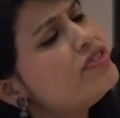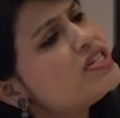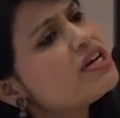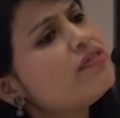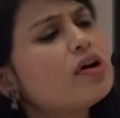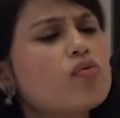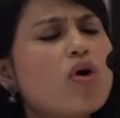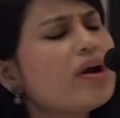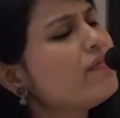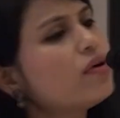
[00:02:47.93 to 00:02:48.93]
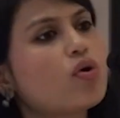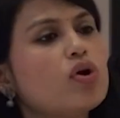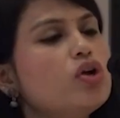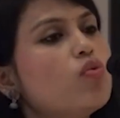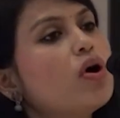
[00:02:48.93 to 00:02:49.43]
Whatever
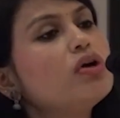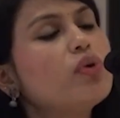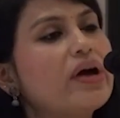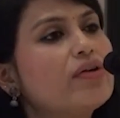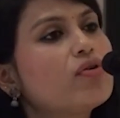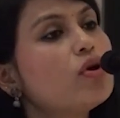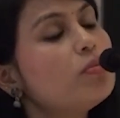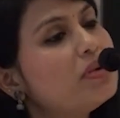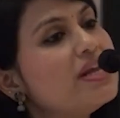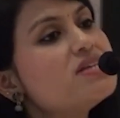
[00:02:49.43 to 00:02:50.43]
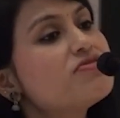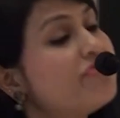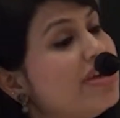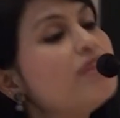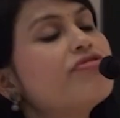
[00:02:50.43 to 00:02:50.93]
role you want to enroll, please
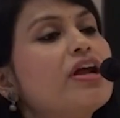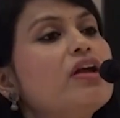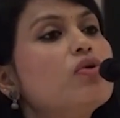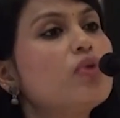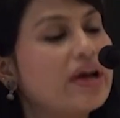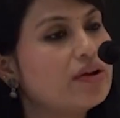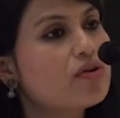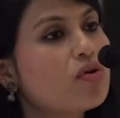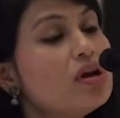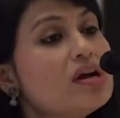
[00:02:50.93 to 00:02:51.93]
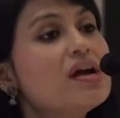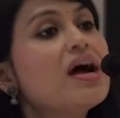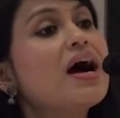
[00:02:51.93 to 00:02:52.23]
feel free to enroll.